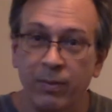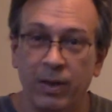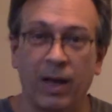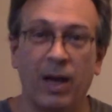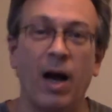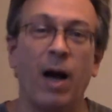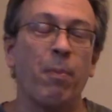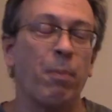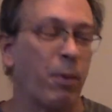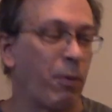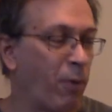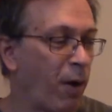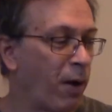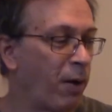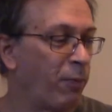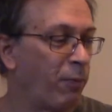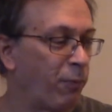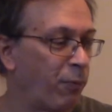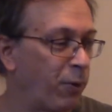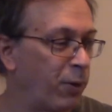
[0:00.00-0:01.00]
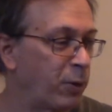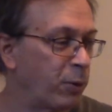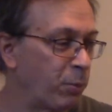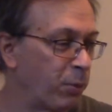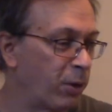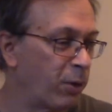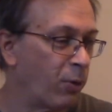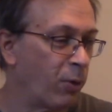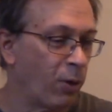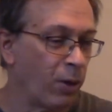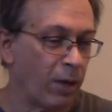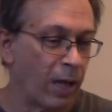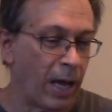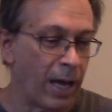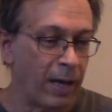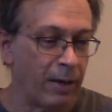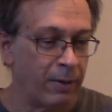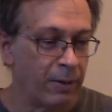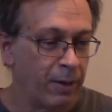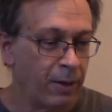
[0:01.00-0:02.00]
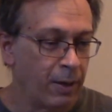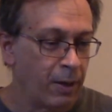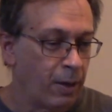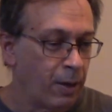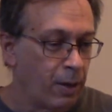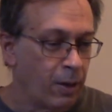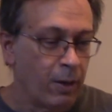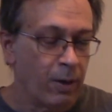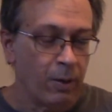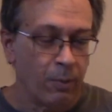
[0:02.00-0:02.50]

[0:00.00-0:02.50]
copyright infringement and all that.